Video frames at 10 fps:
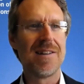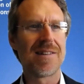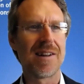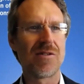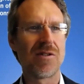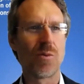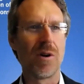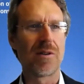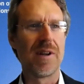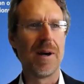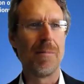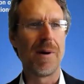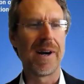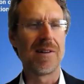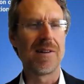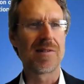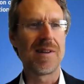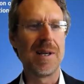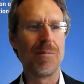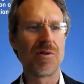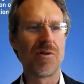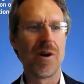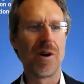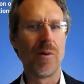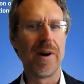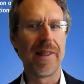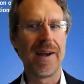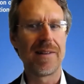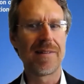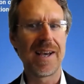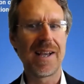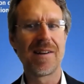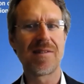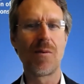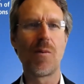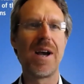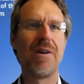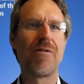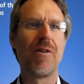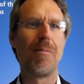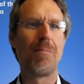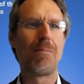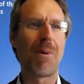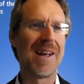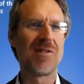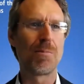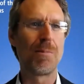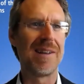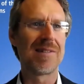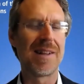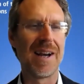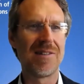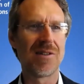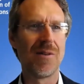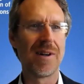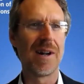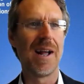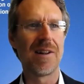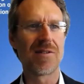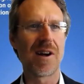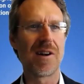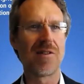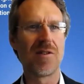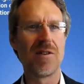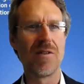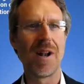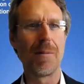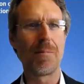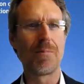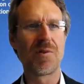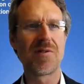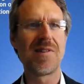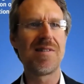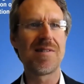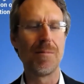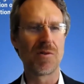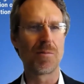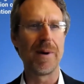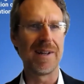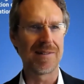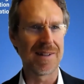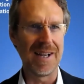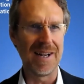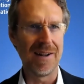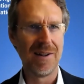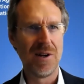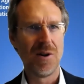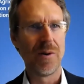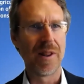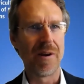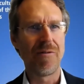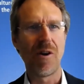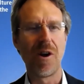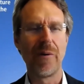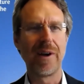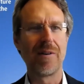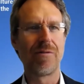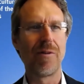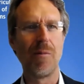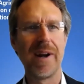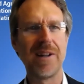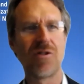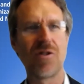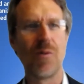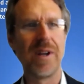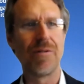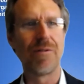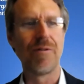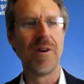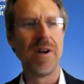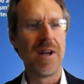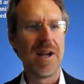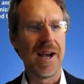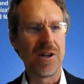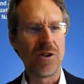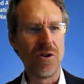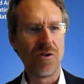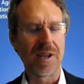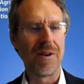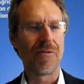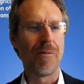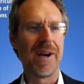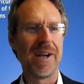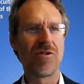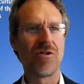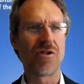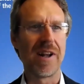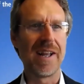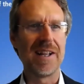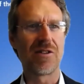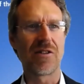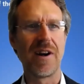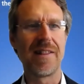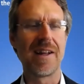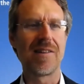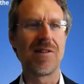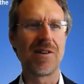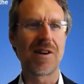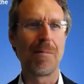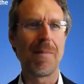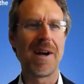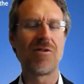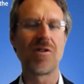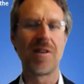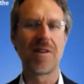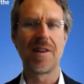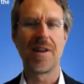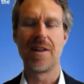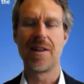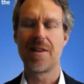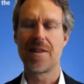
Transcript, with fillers: such as what uh, Michael's team is doing, where they're taking us away from place based data and, and starting to develop systems based data, where they're following from range to reef and using information, trying to integrate that. So you can imagine the,